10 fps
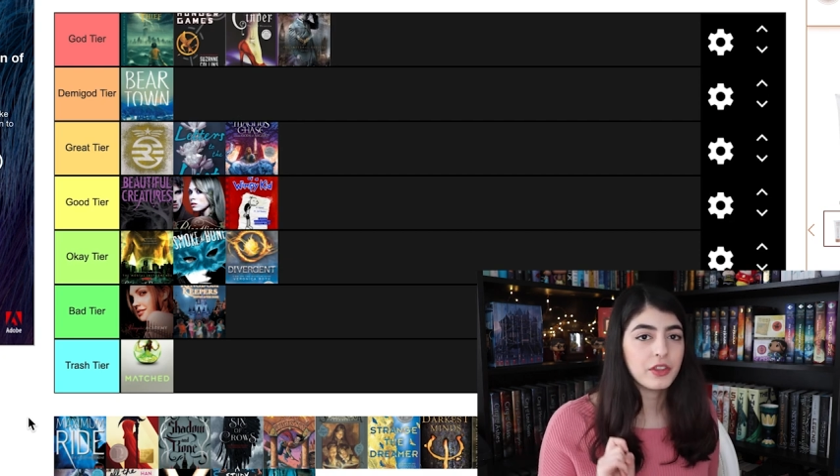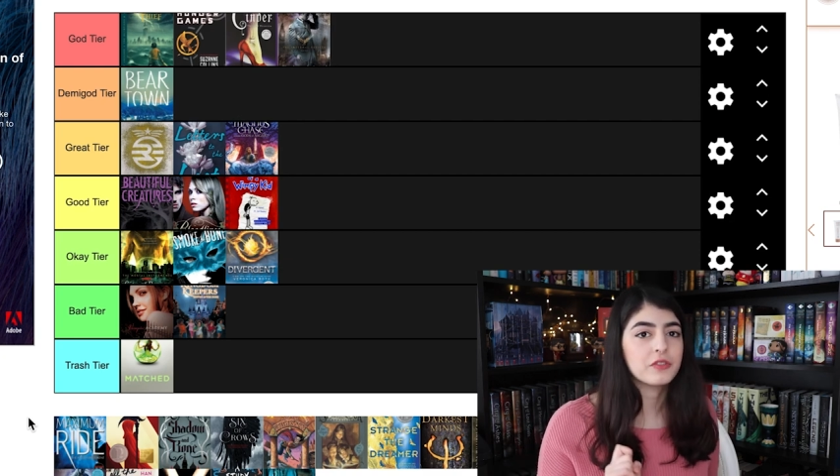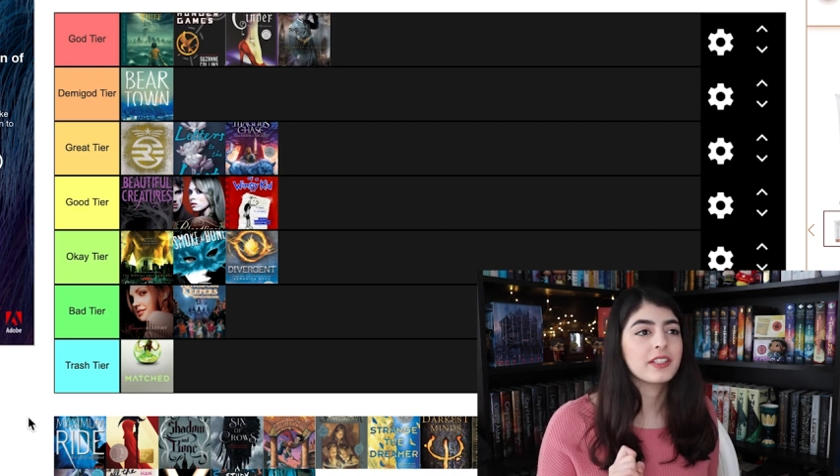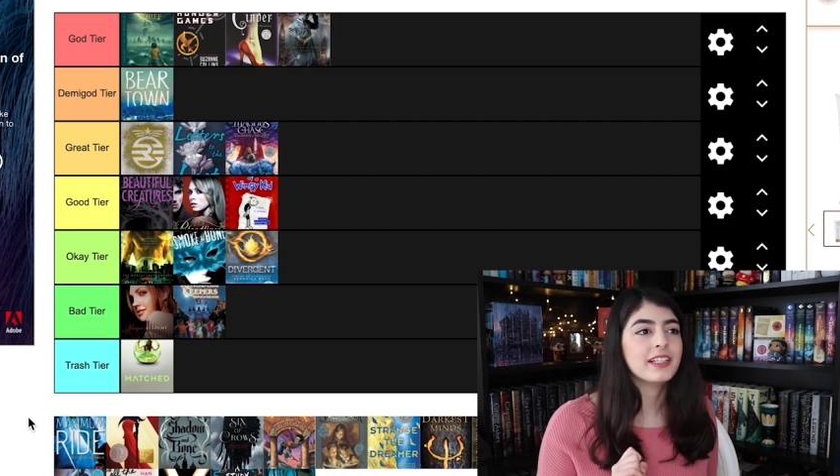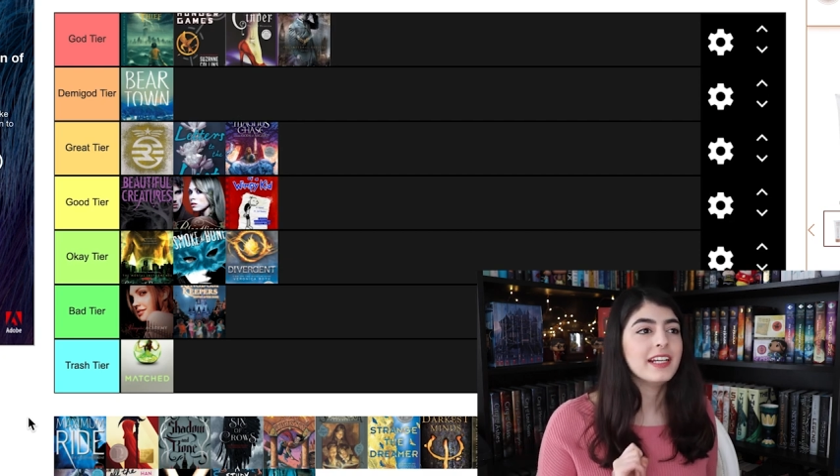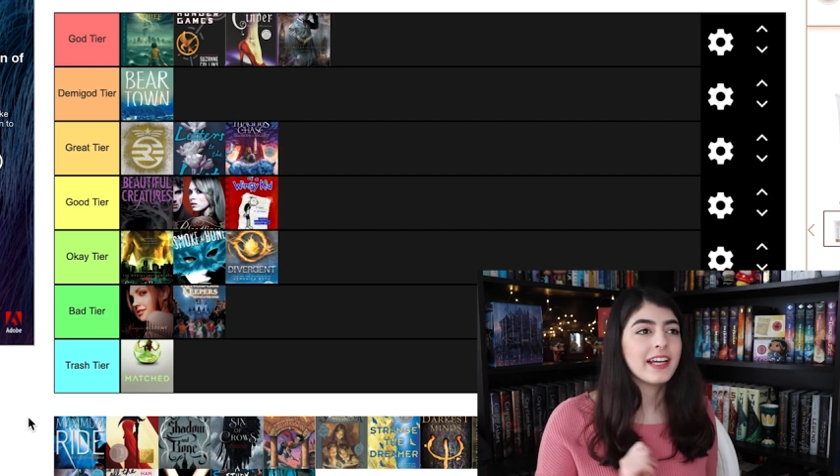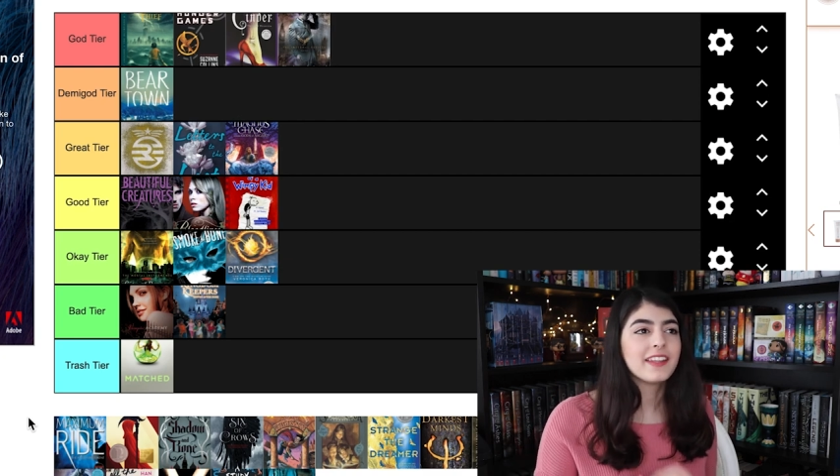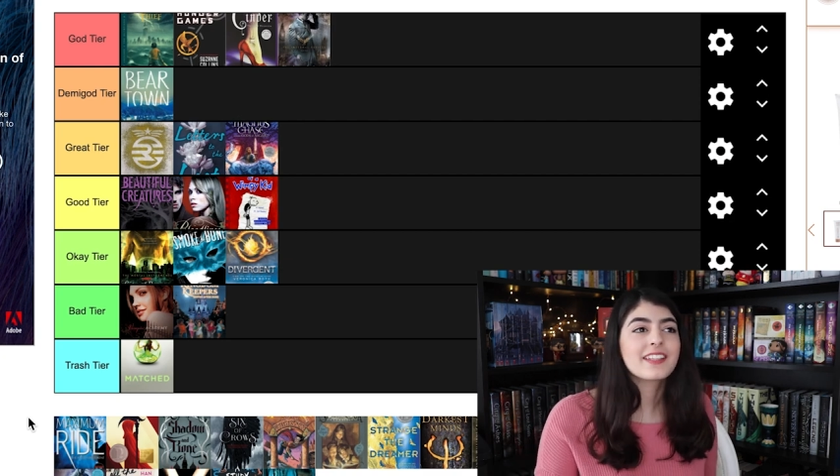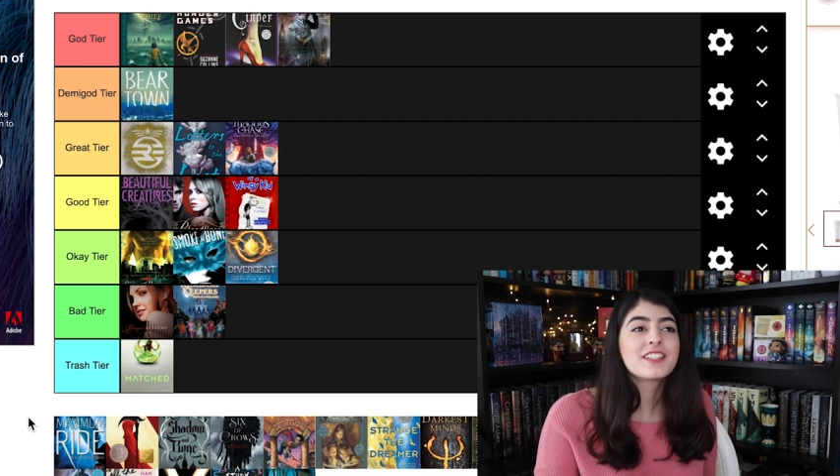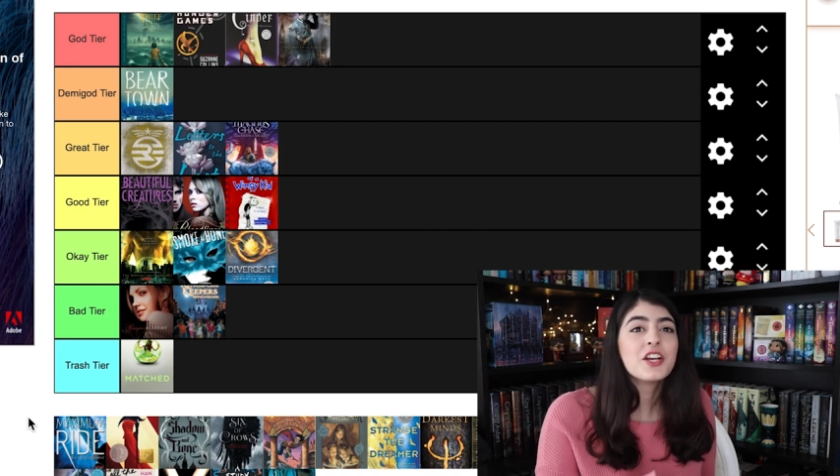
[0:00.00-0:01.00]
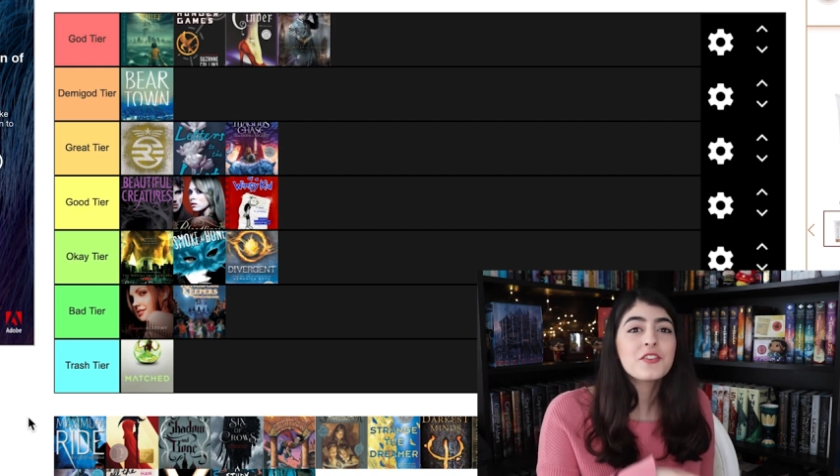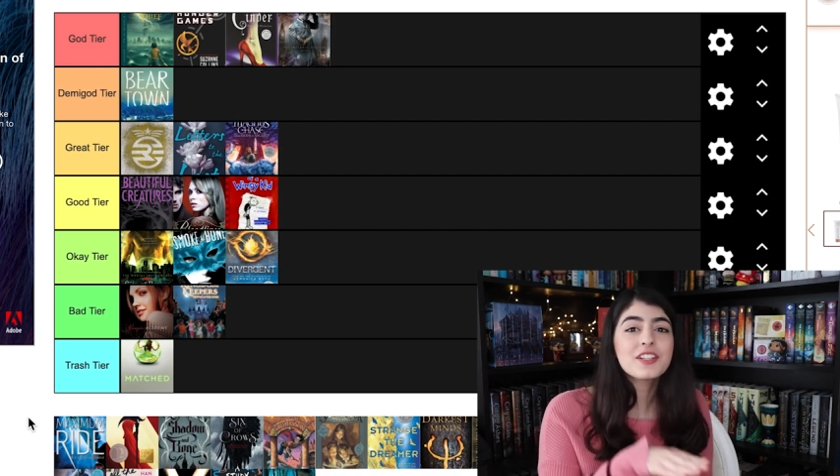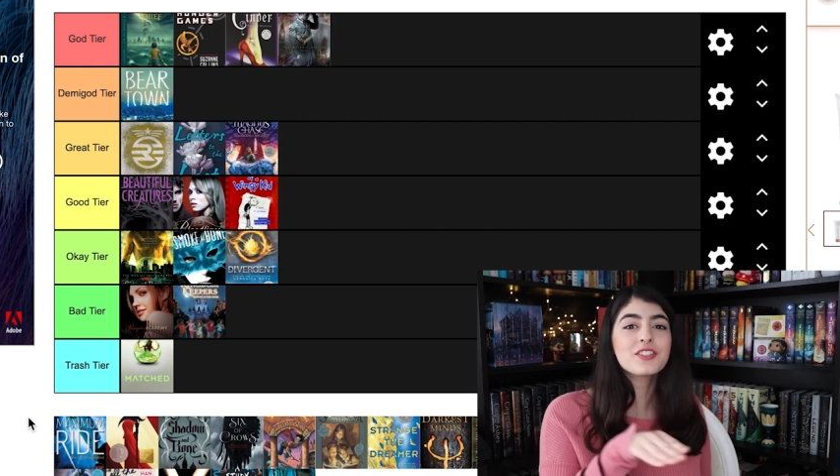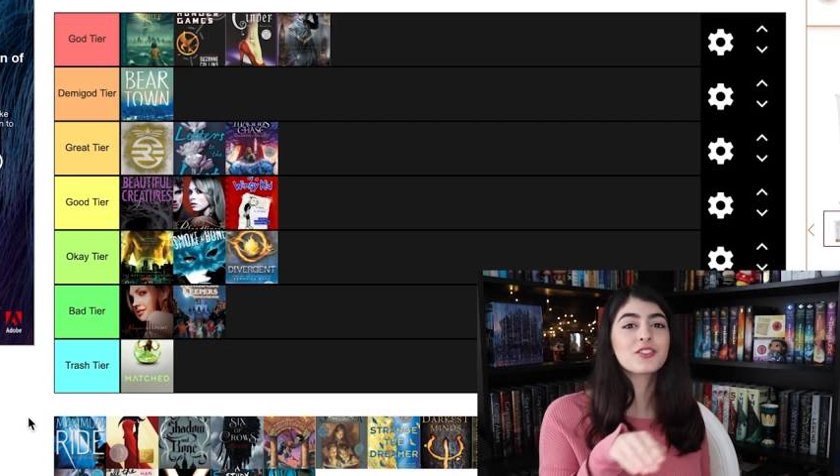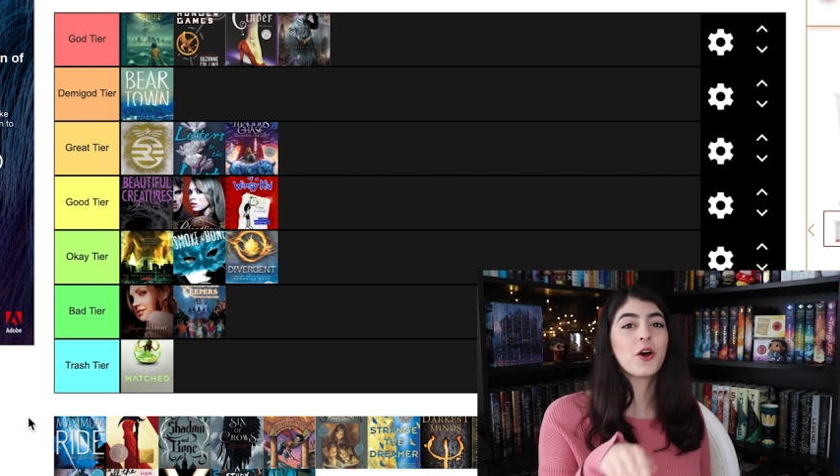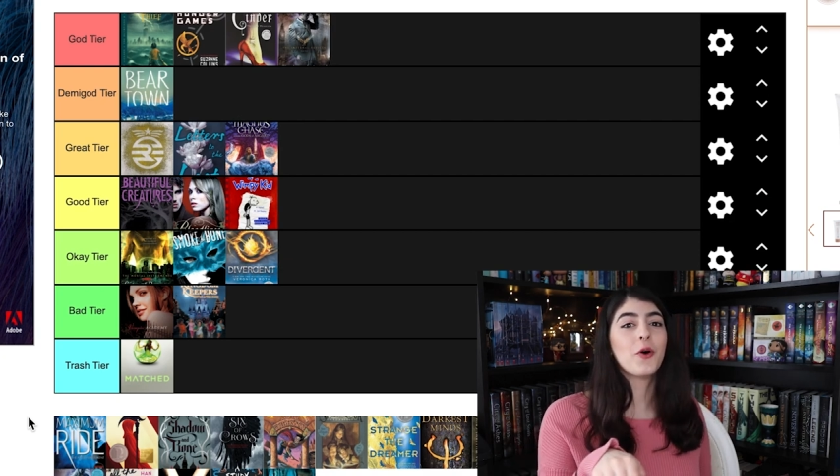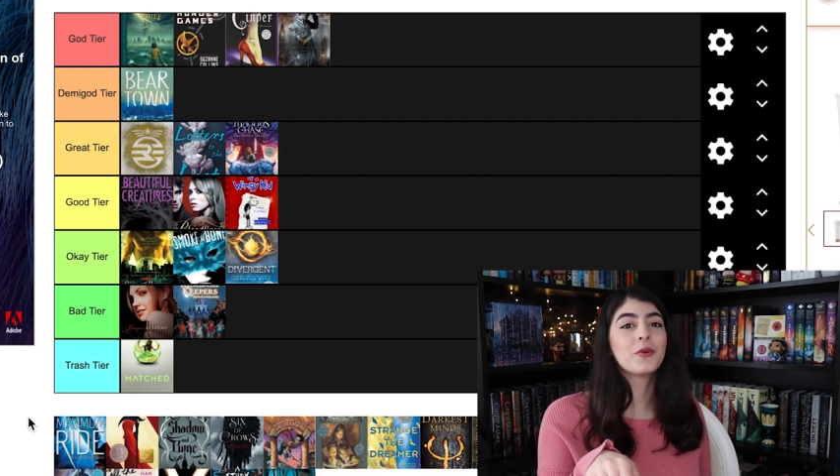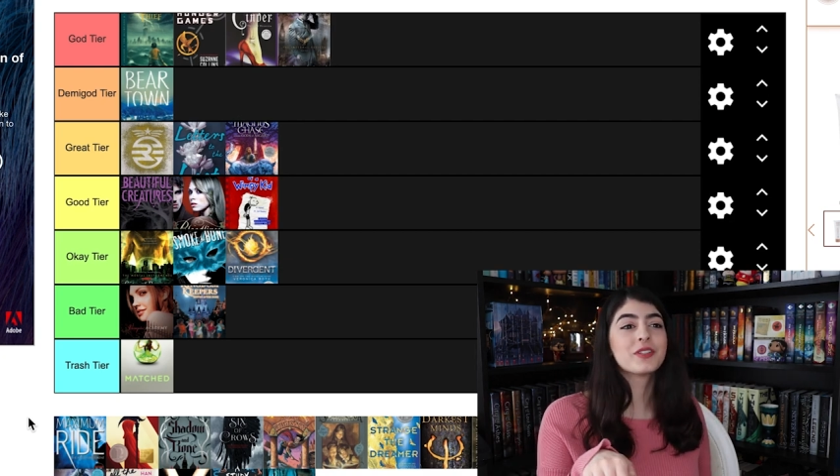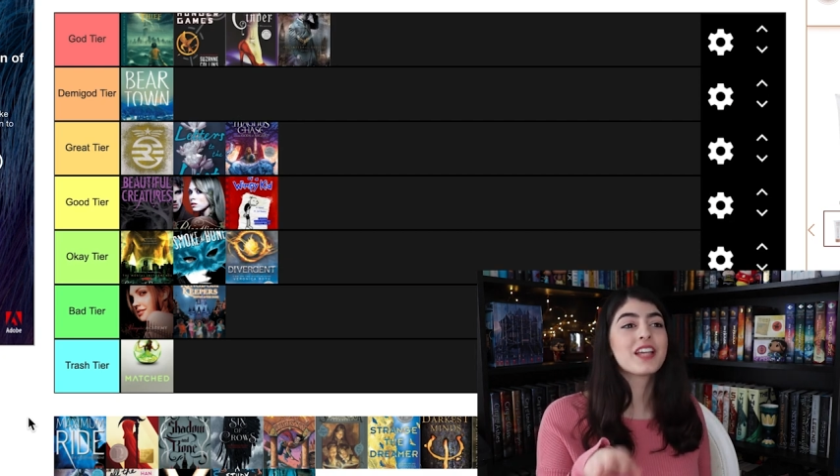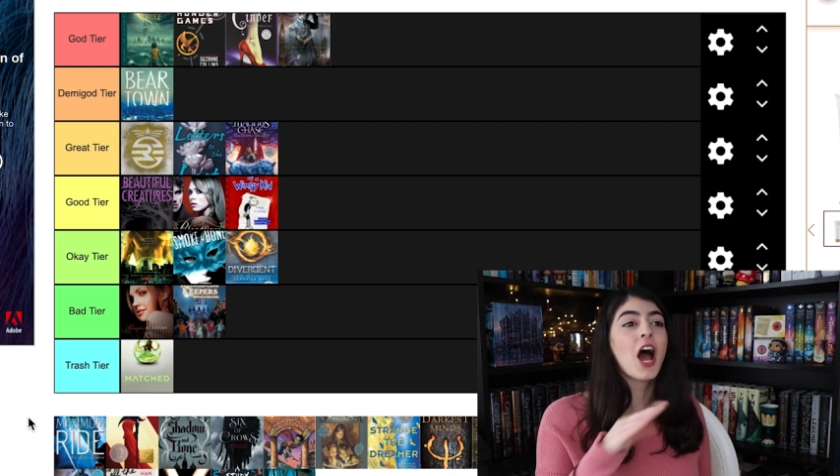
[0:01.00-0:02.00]
book 3, the series
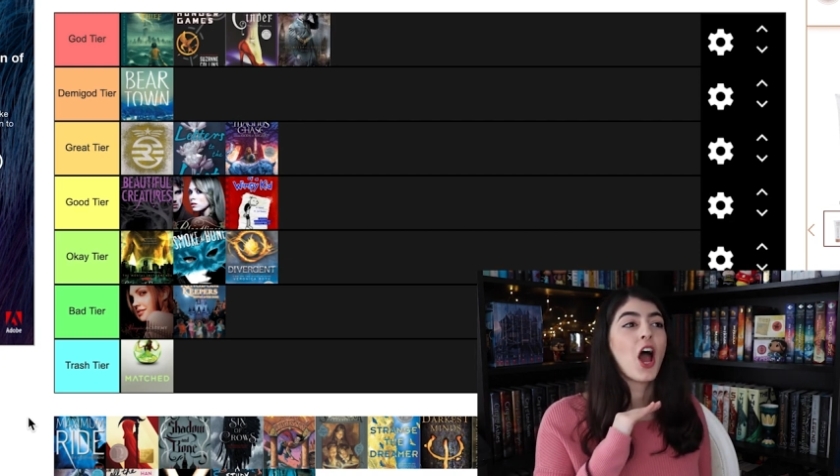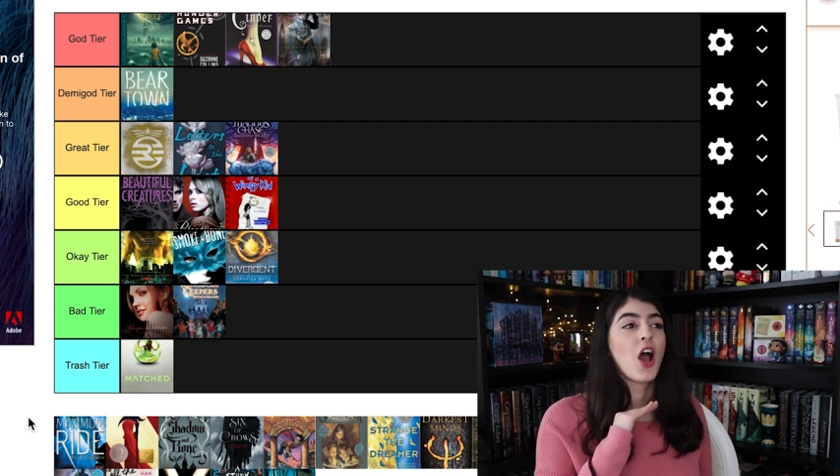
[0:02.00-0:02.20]
goes